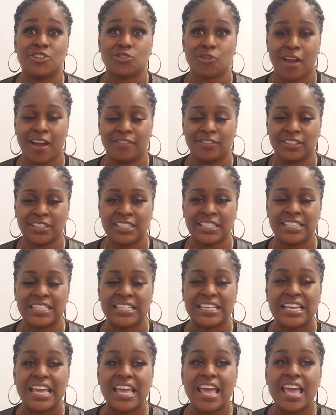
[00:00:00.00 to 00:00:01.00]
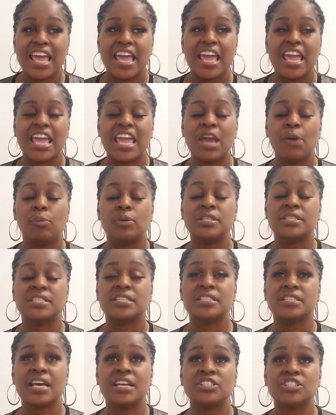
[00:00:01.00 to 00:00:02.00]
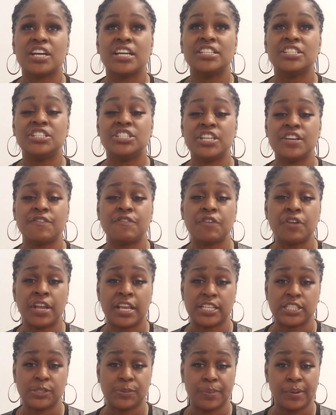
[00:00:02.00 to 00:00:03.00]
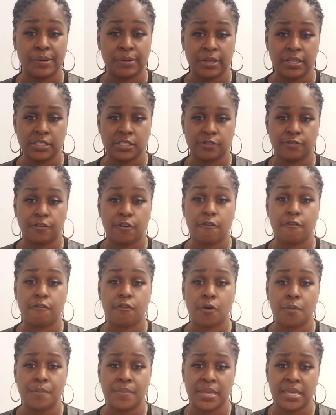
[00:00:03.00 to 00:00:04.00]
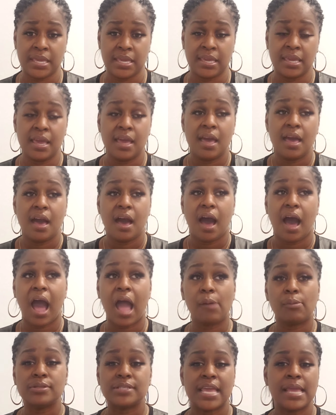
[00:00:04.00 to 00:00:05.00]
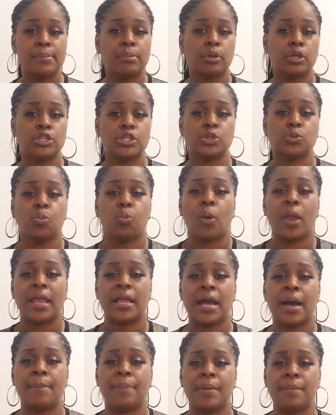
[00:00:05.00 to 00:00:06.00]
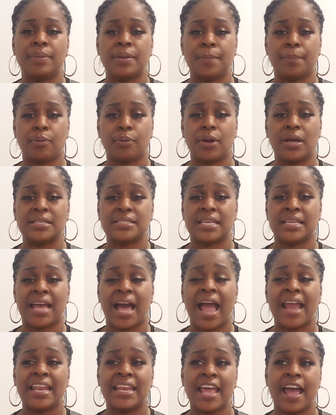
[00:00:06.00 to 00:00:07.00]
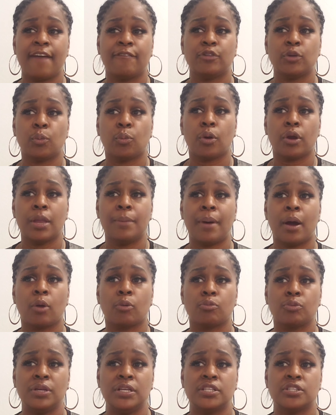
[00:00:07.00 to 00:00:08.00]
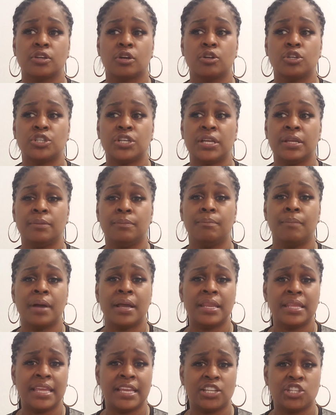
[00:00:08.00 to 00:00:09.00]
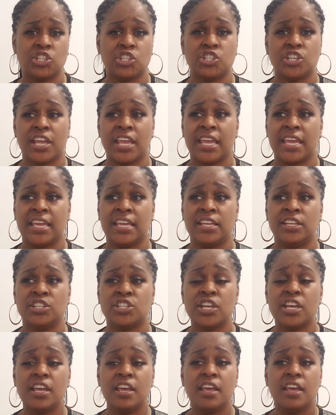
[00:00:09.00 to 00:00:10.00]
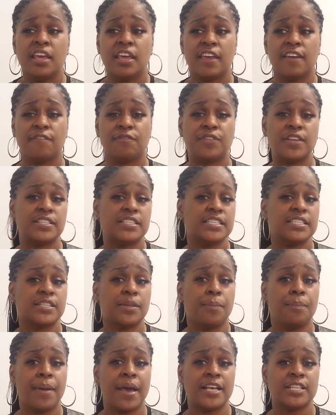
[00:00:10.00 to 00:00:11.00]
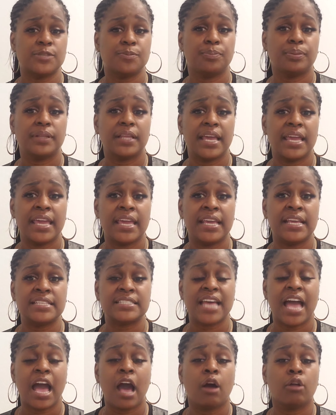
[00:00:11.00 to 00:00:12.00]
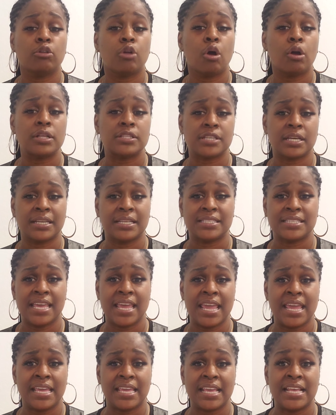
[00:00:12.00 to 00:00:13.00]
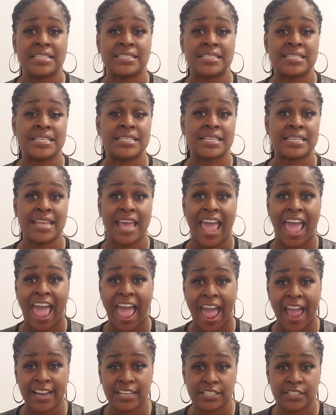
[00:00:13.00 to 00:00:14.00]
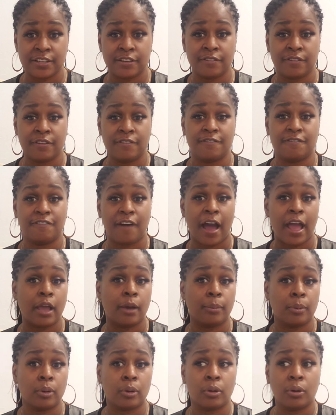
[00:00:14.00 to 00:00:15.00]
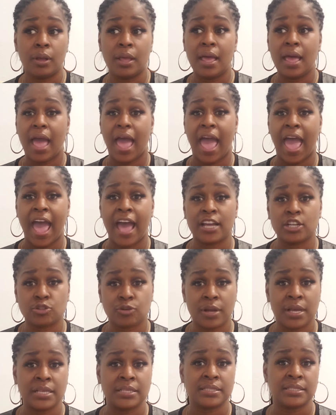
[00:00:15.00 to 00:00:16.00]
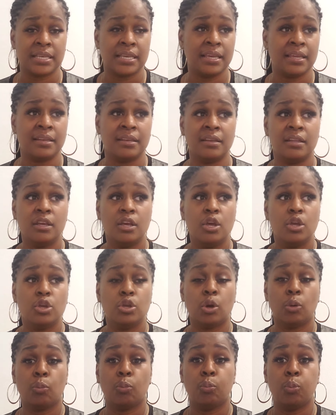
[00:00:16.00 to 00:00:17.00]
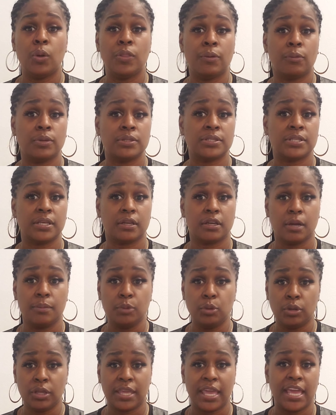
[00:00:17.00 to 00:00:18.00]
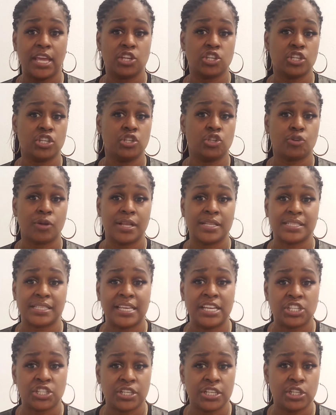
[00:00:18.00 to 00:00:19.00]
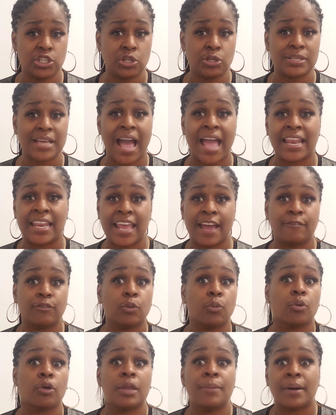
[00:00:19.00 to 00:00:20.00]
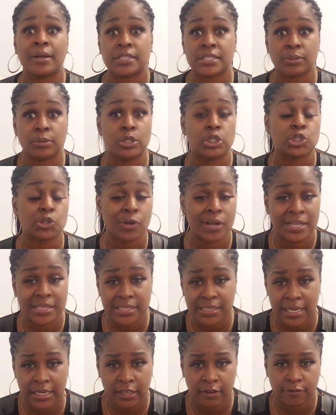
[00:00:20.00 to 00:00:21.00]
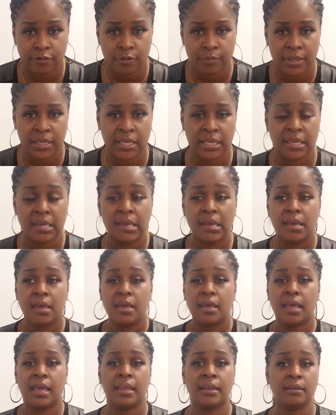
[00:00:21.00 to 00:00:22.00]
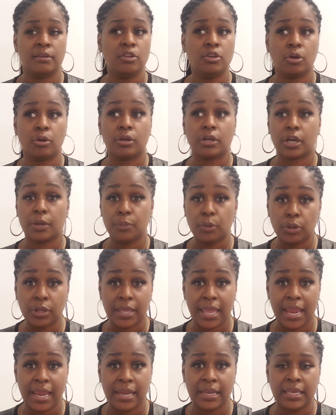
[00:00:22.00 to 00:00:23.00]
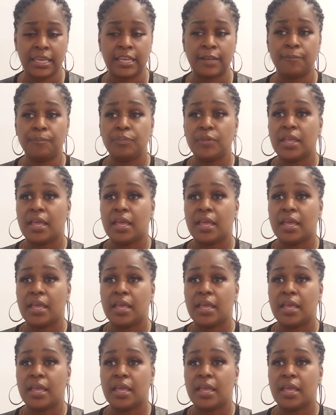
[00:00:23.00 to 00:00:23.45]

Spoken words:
in traveling. It was such a different experience for me. I was able to just wake up and be present. I didn't have to worry about researching money exchange, if this is the best place, how long it's gonna take, is this an active and viable address? And when there was communication, translation issues, I didn't have to worry about someone translating for me and communicating.